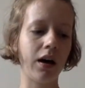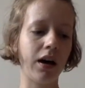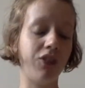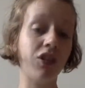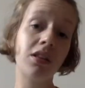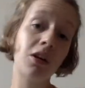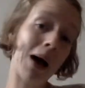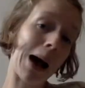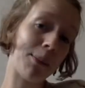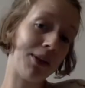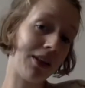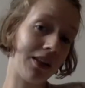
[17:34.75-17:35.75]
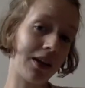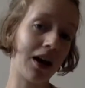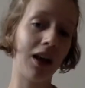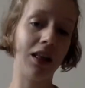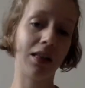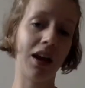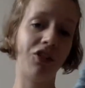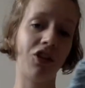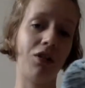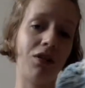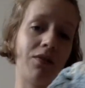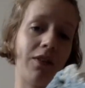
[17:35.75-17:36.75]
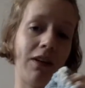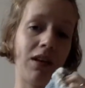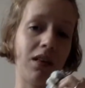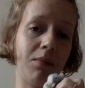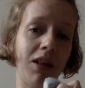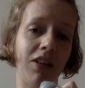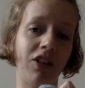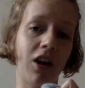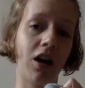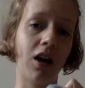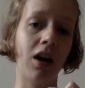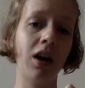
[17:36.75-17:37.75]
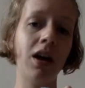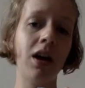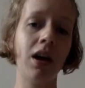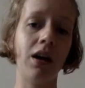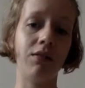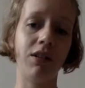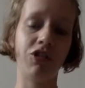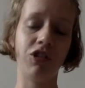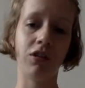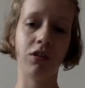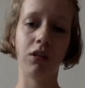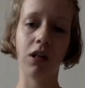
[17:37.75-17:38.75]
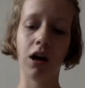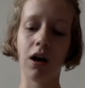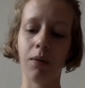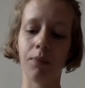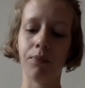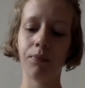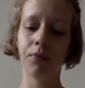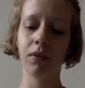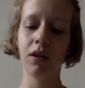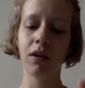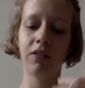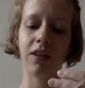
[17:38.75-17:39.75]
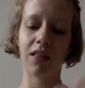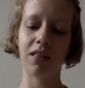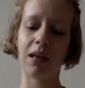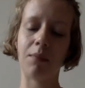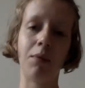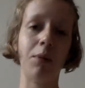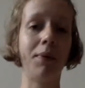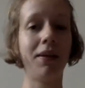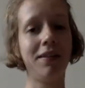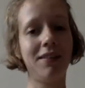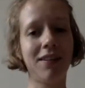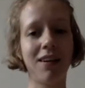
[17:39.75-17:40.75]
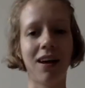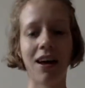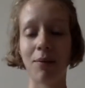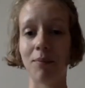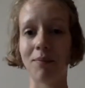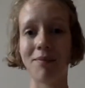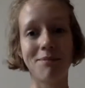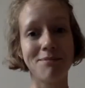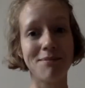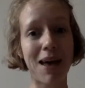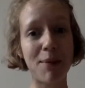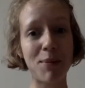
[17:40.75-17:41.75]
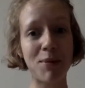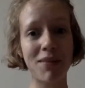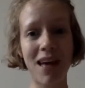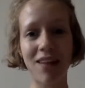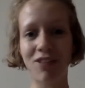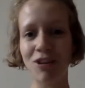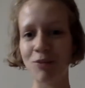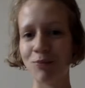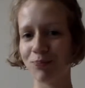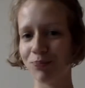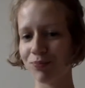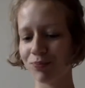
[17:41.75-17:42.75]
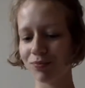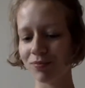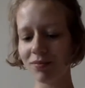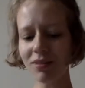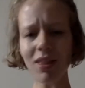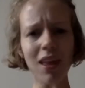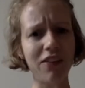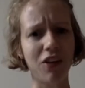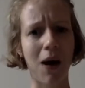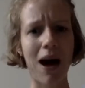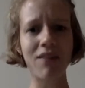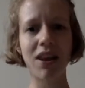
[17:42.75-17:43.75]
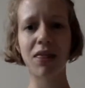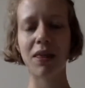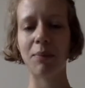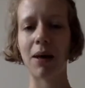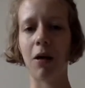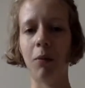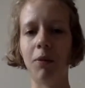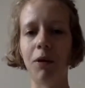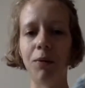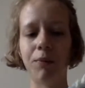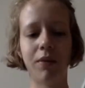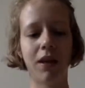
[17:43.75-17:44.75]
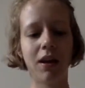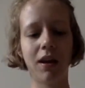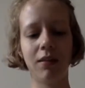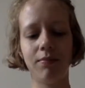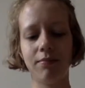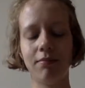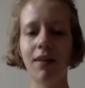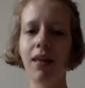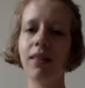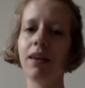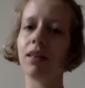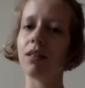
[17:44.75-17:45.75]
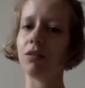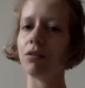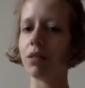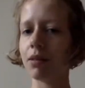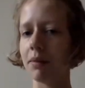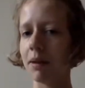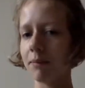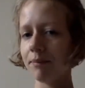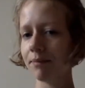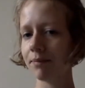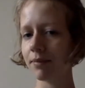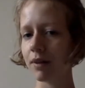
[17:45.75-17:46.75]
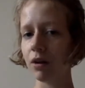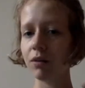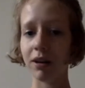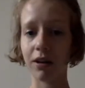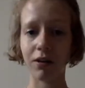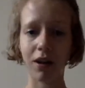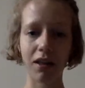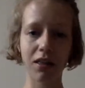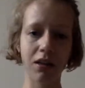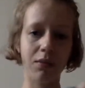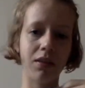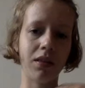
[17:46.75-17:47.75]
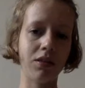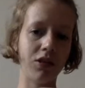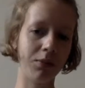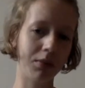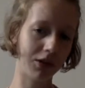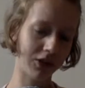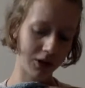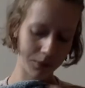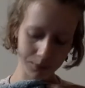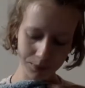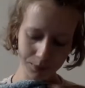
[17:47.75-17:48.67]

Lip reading: it just so happened that the colours I chose are very similar to her original test sample, but I'm happy with that too. Don't have anything pale blue, and I think it suits me. Oh, it'll go nicely with this jumper too.